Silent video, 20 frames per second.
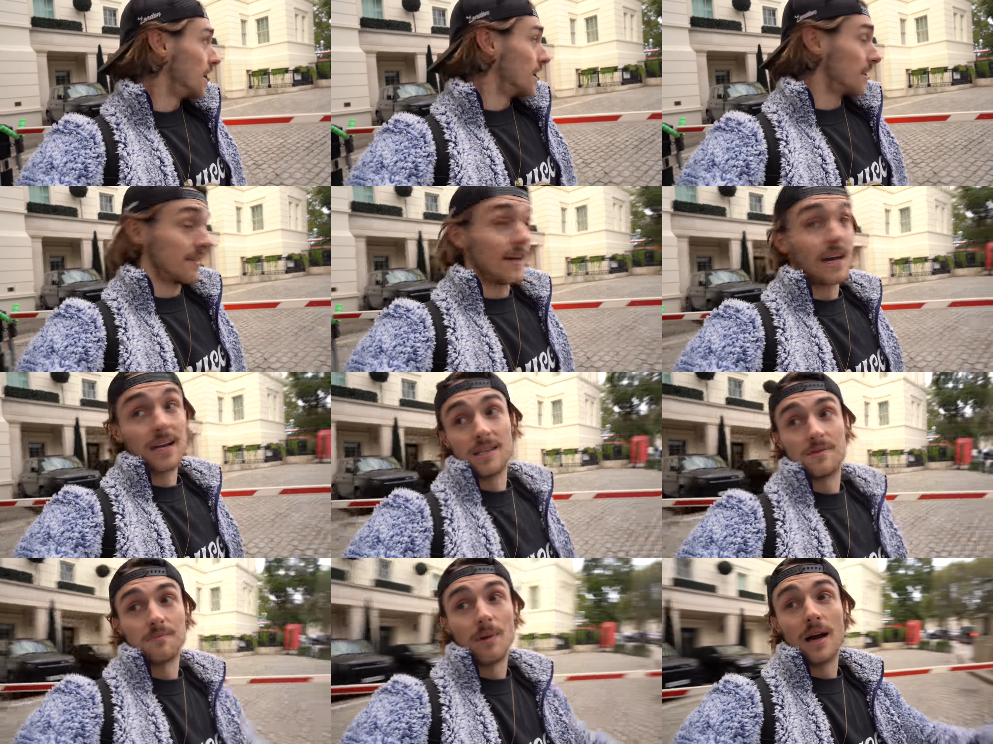
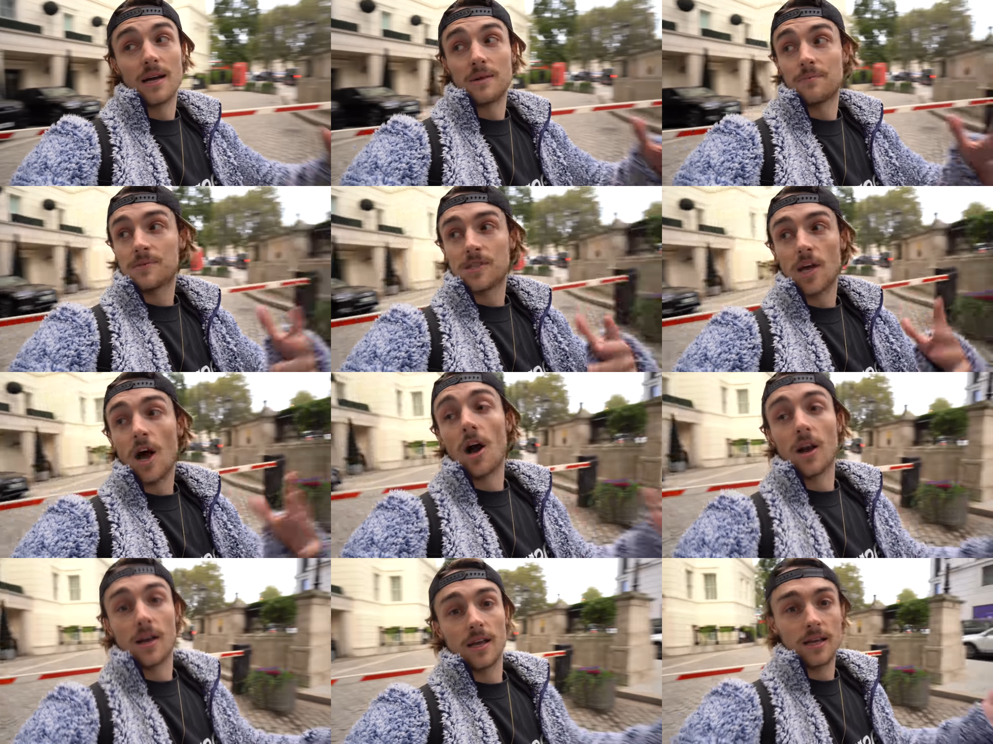That is my
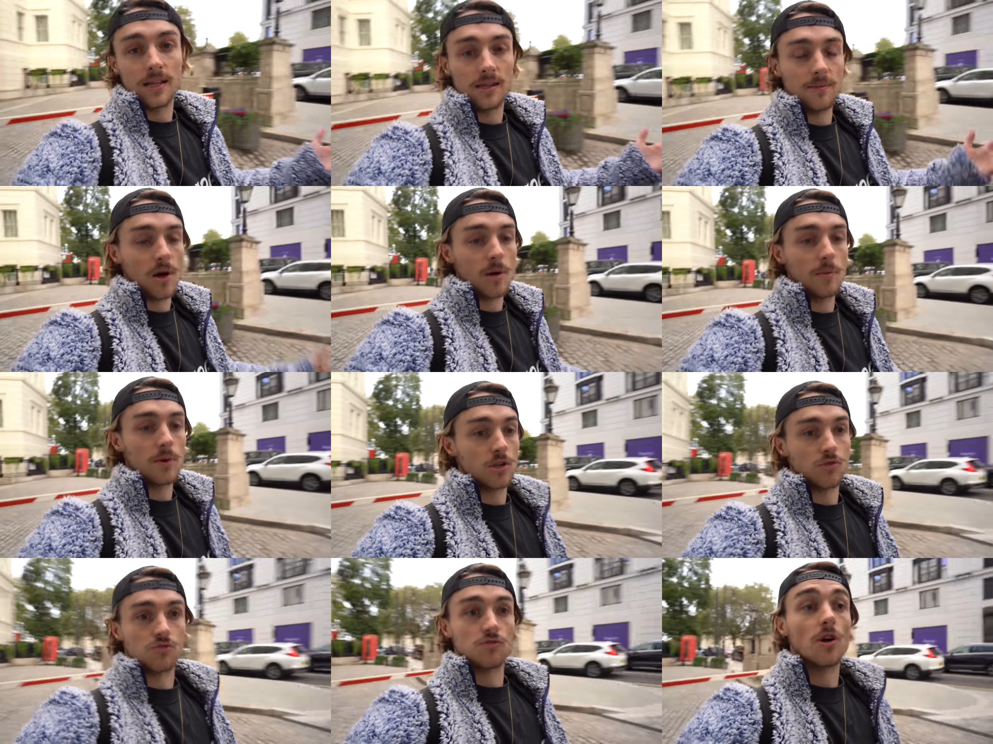target at the
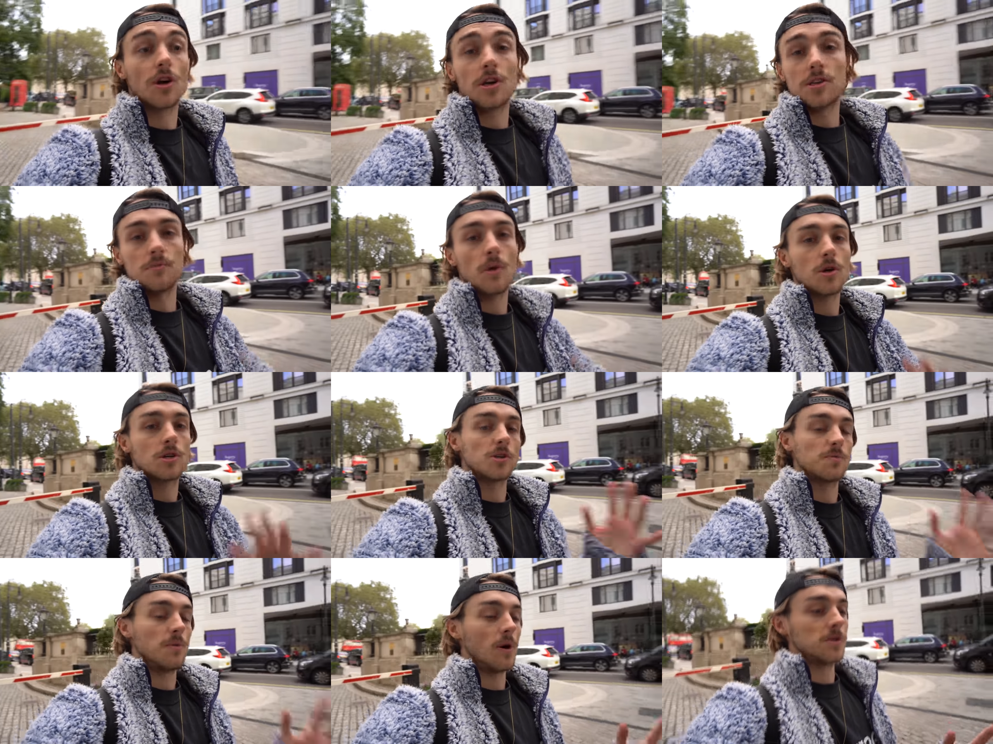moment, just run as
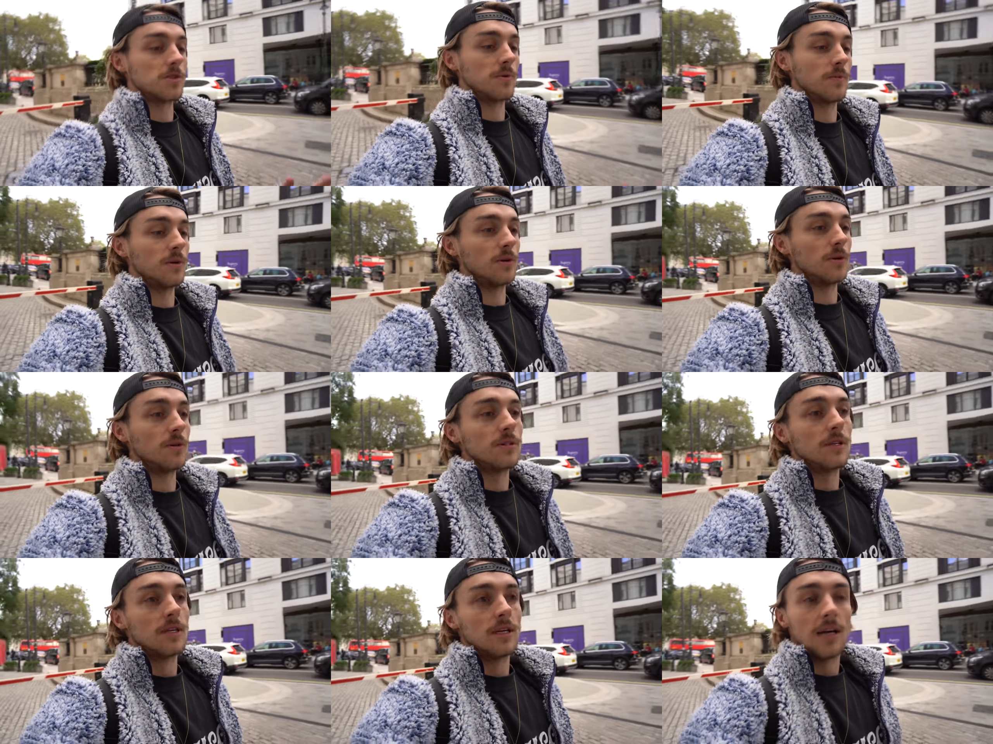much as
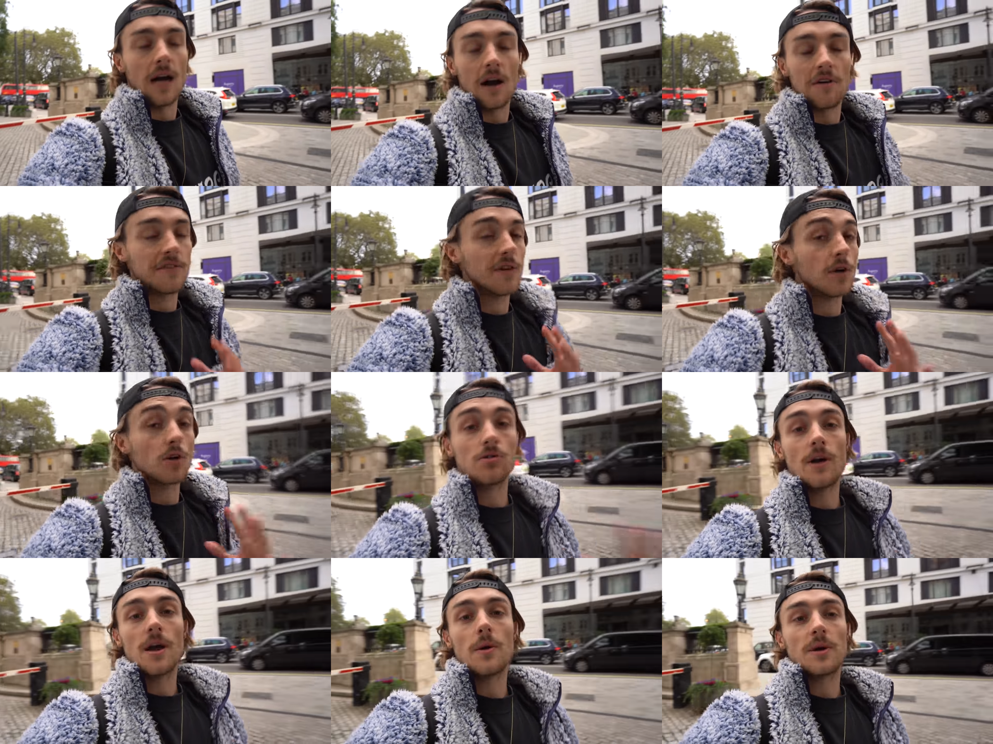possible. I
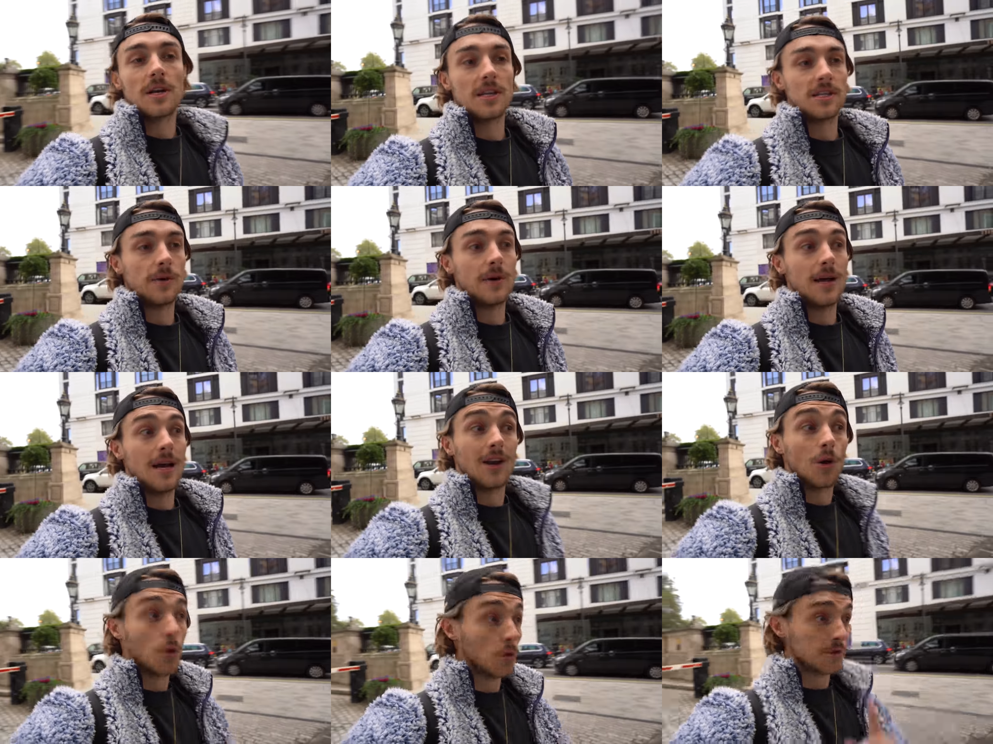feel great when I do
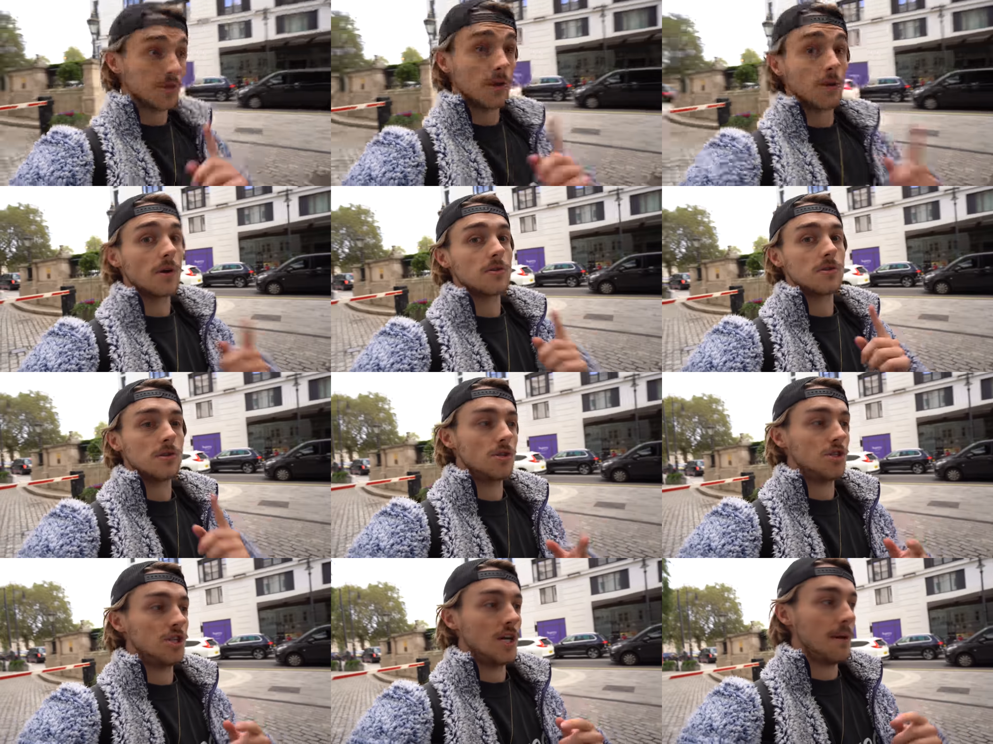it, and also go
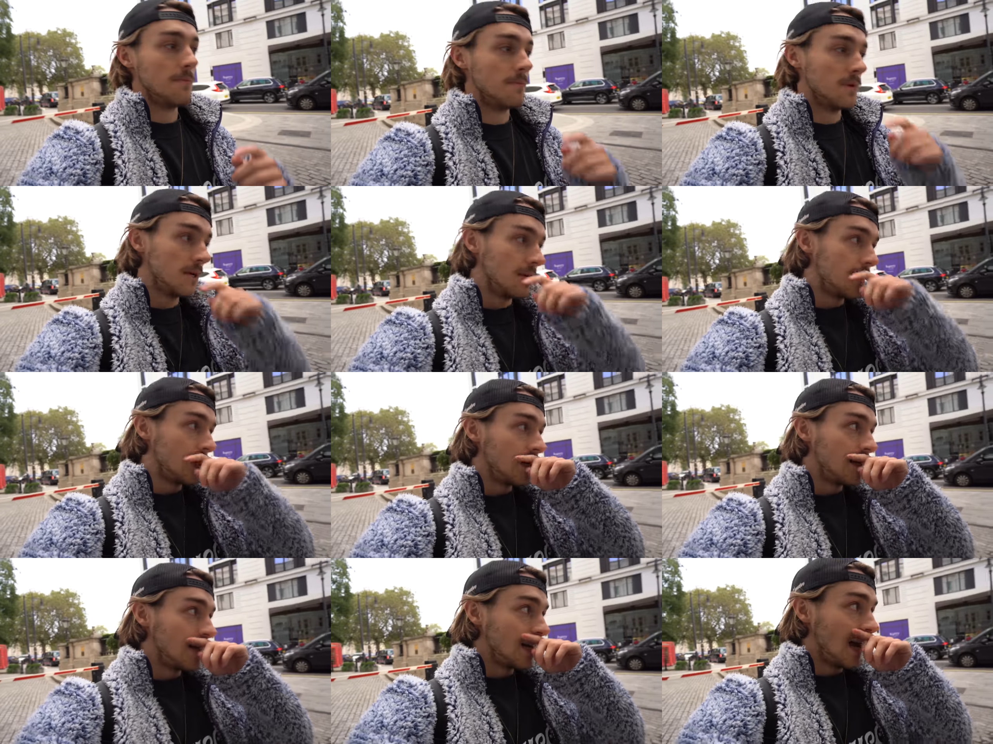to the gym,
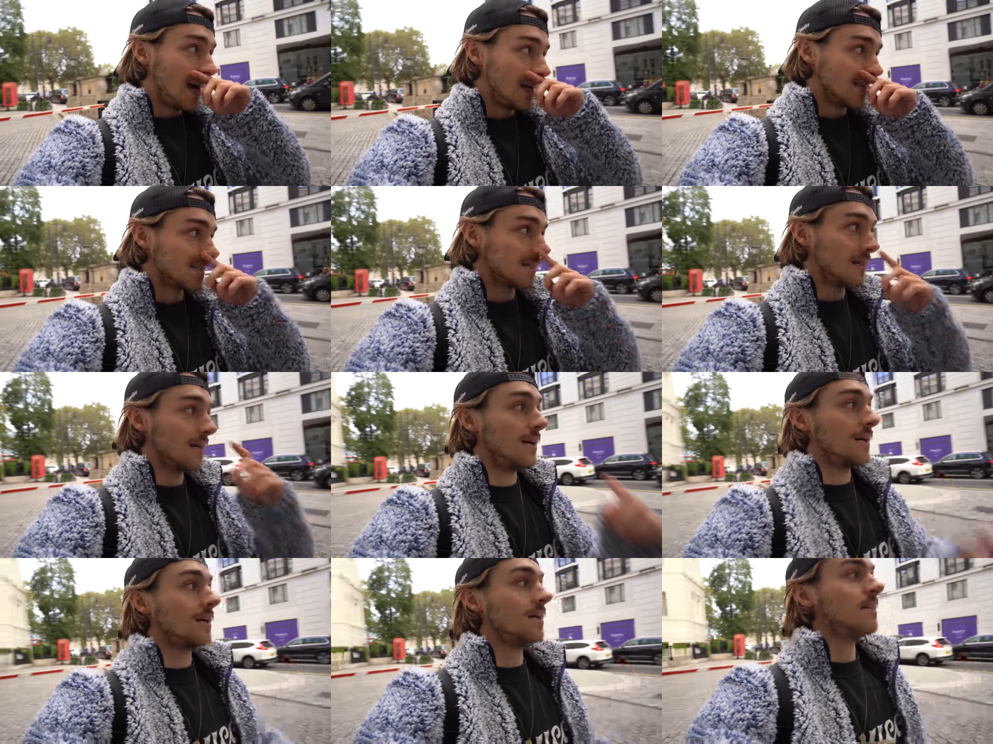as
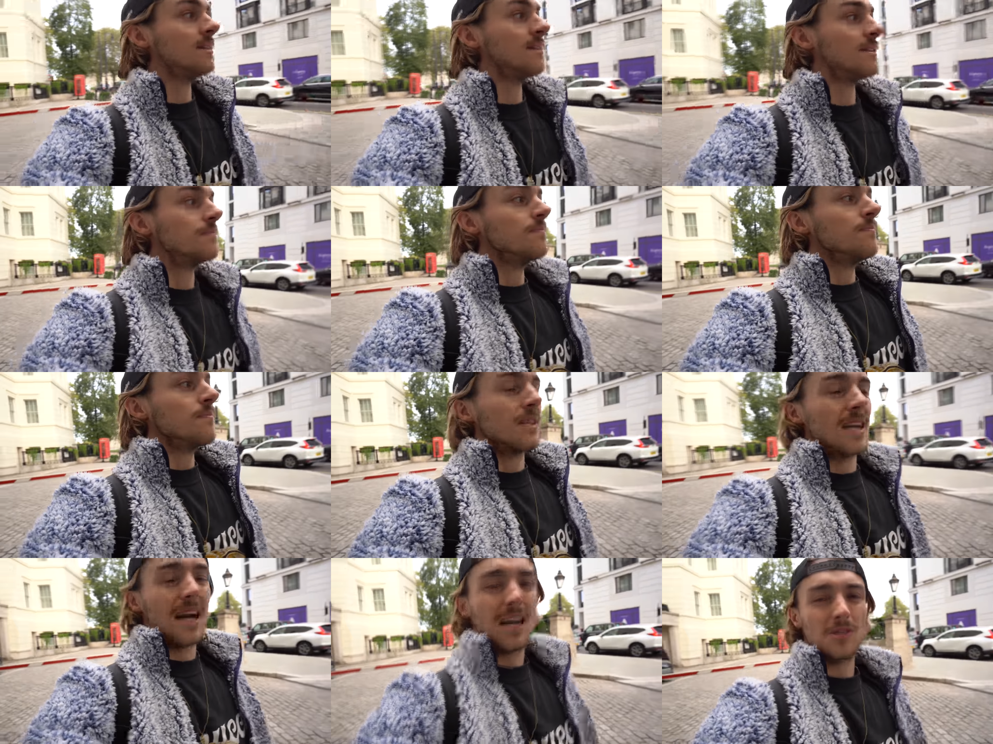
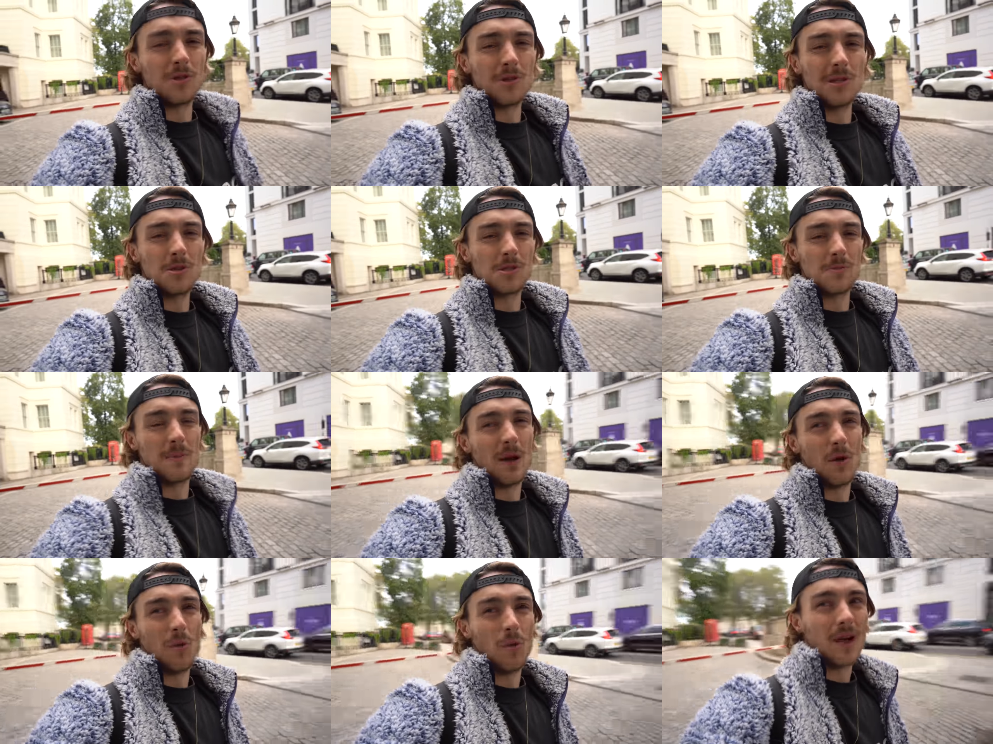I do lose a
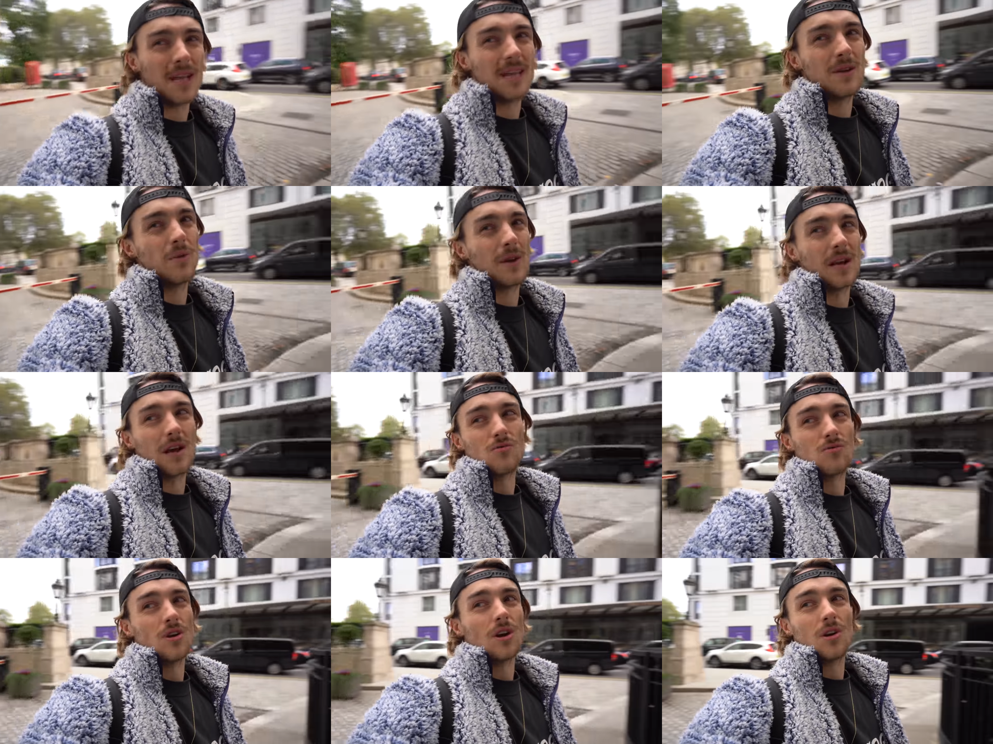bit of weight when
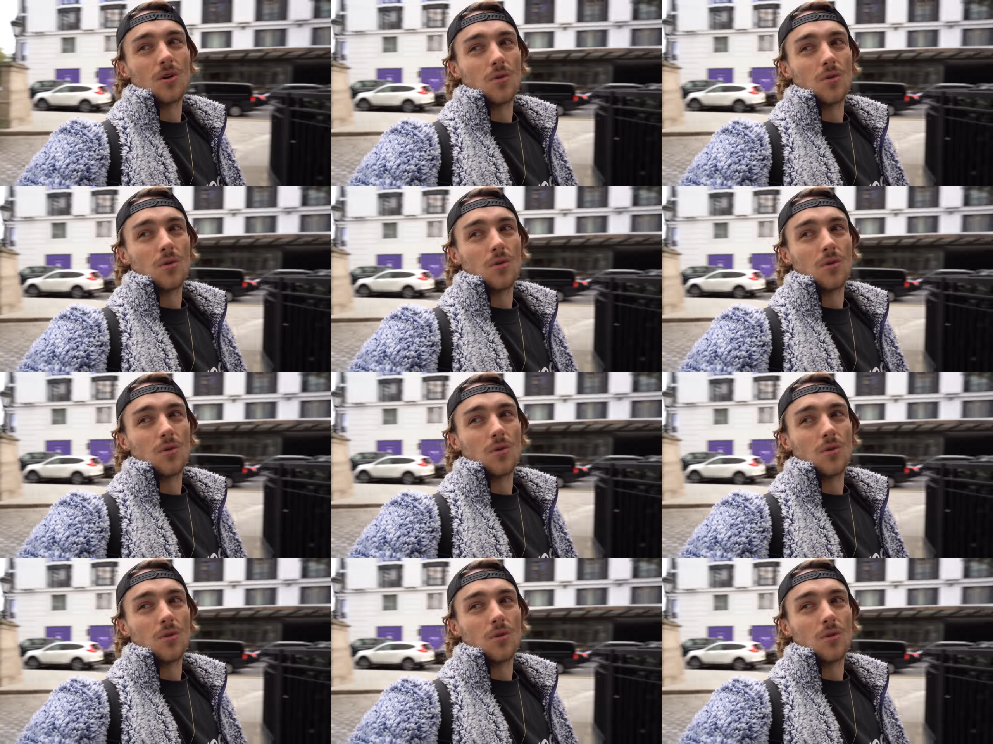I run